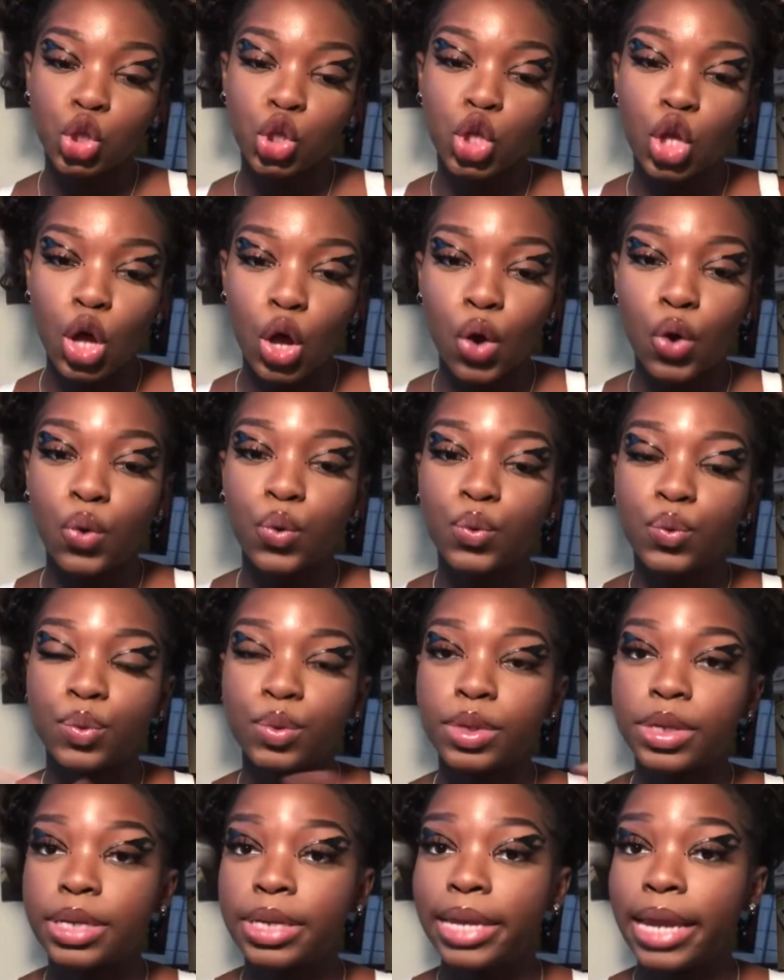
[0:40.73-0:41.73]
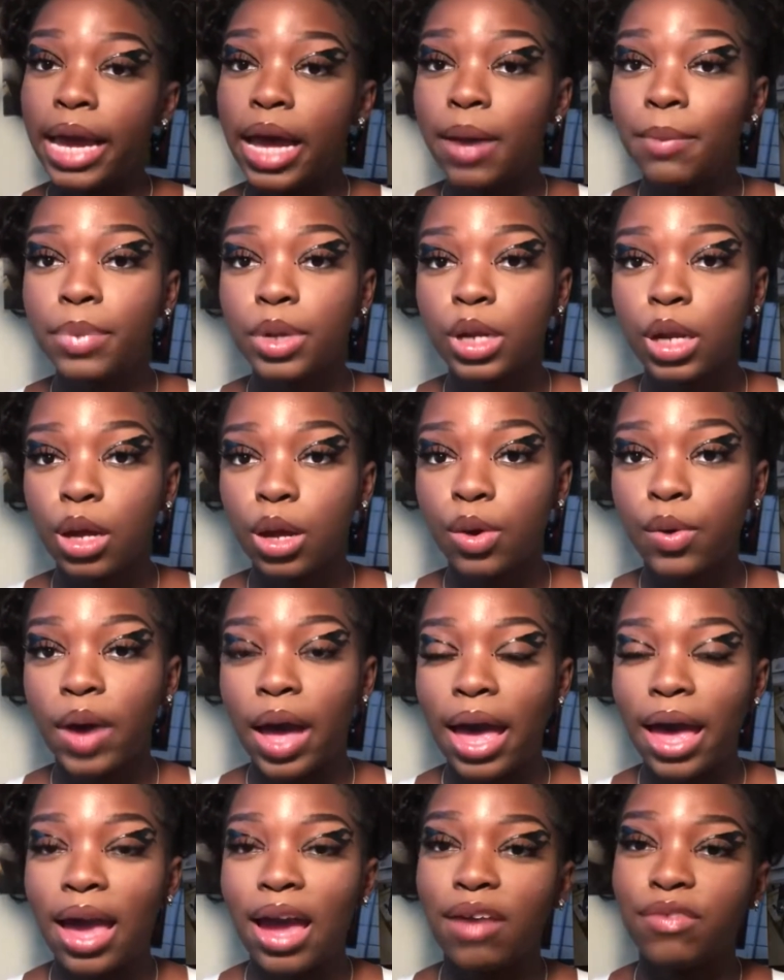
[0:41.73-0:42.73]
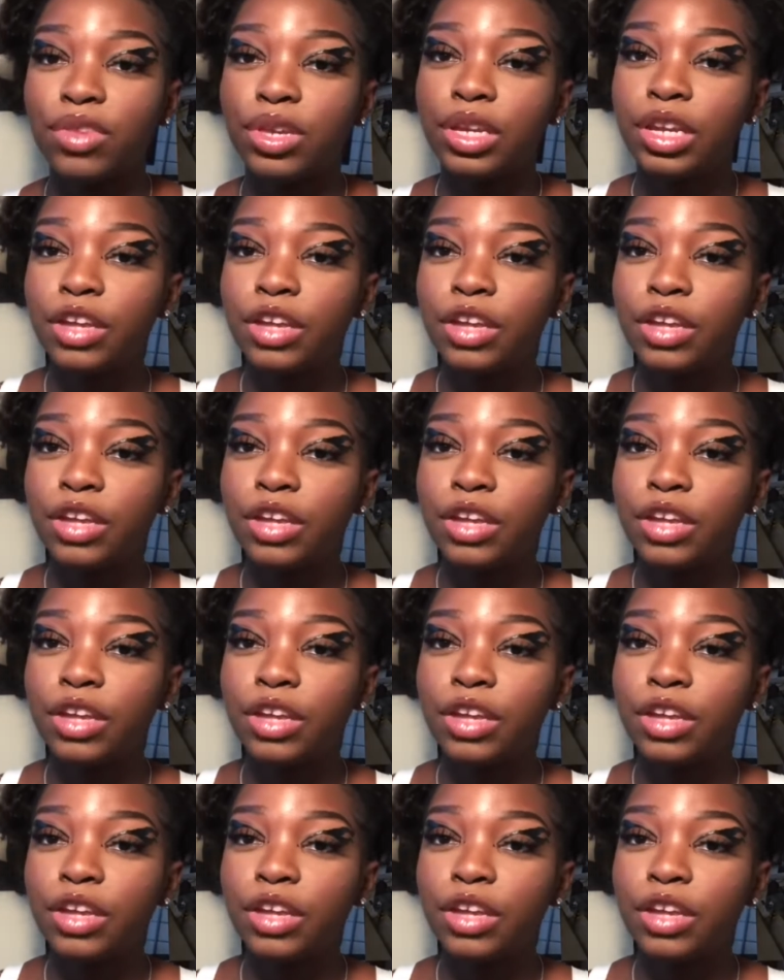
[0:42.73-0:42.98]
So down below I have the